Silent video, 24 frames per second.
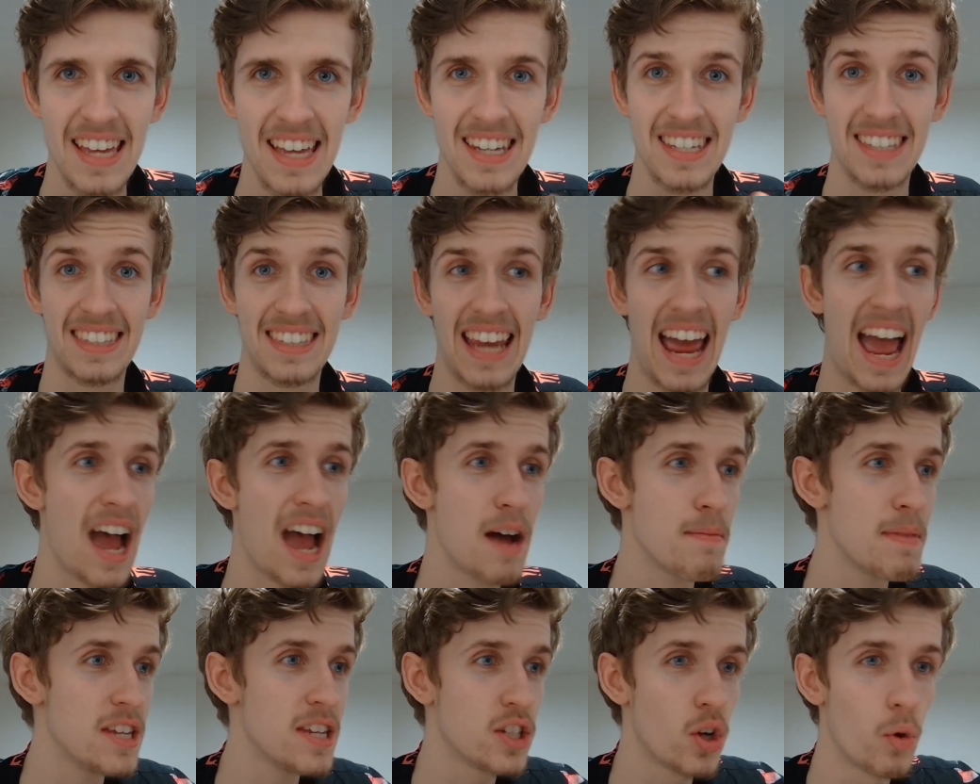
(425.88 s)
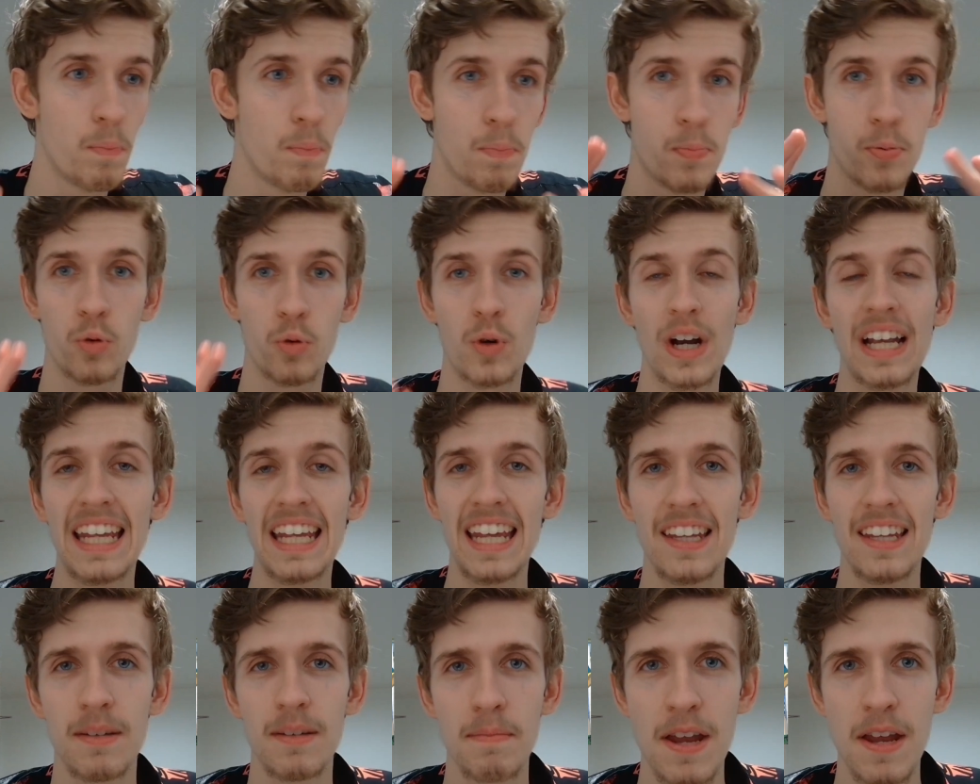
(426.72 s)
Sam is a
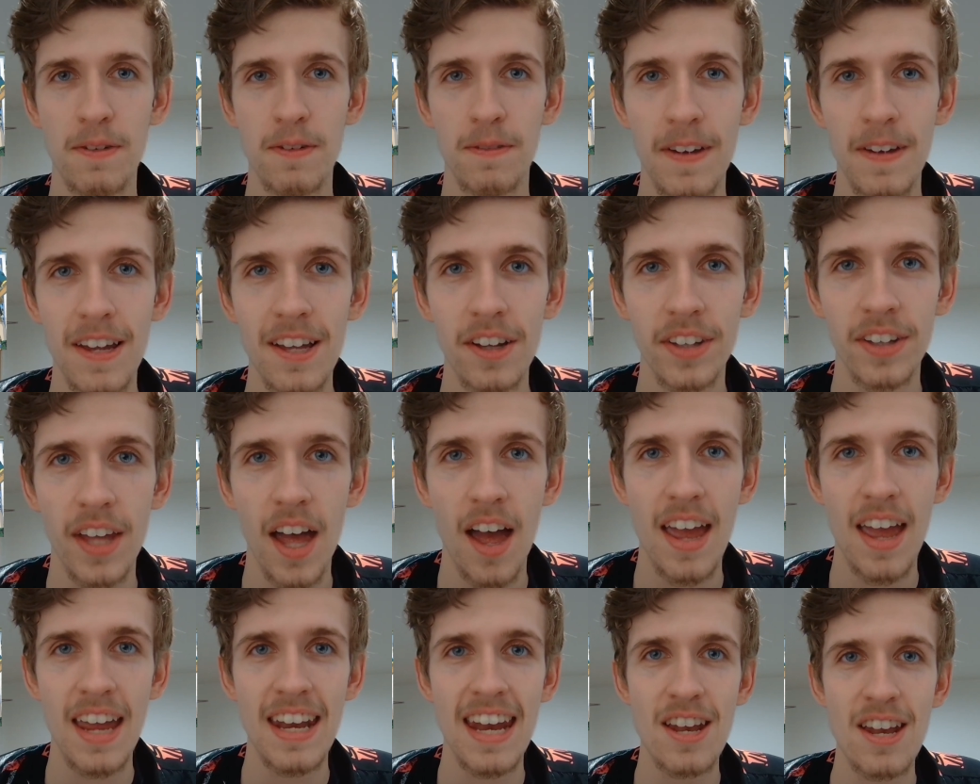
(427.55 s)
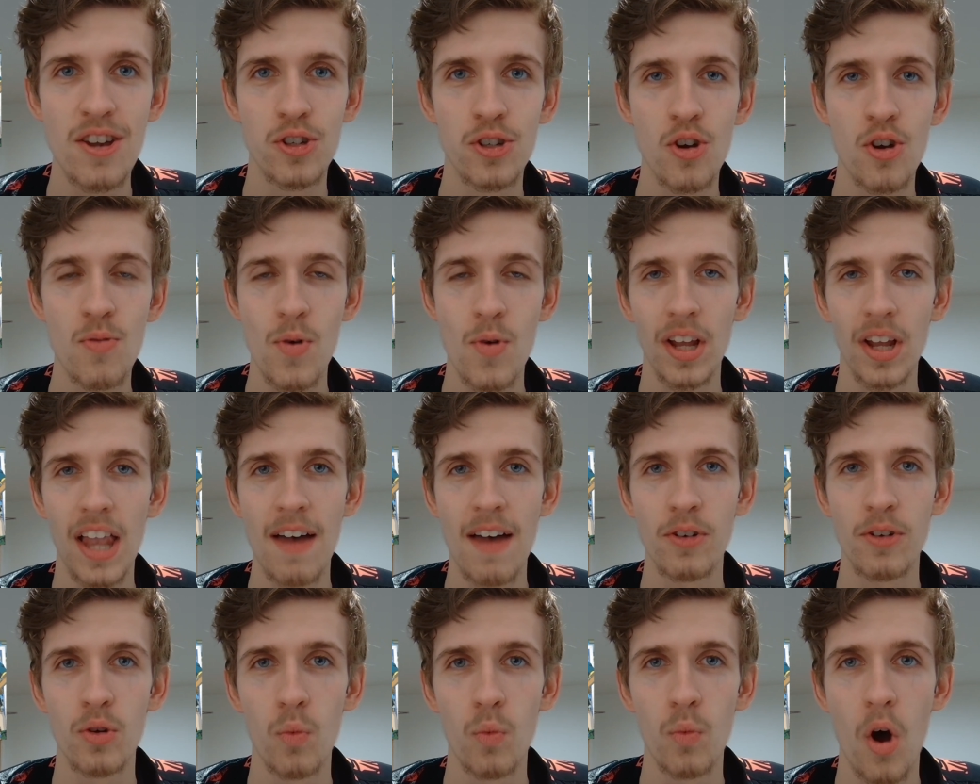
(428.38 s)
brilliant midfielder in Inazuma
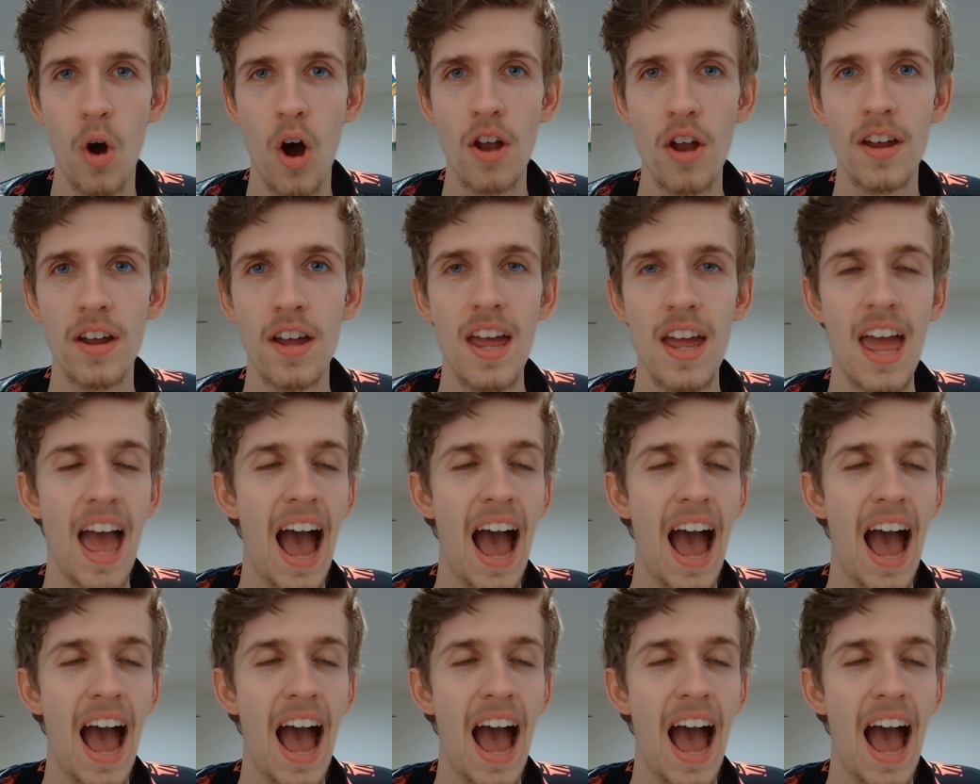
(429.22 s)
11-1.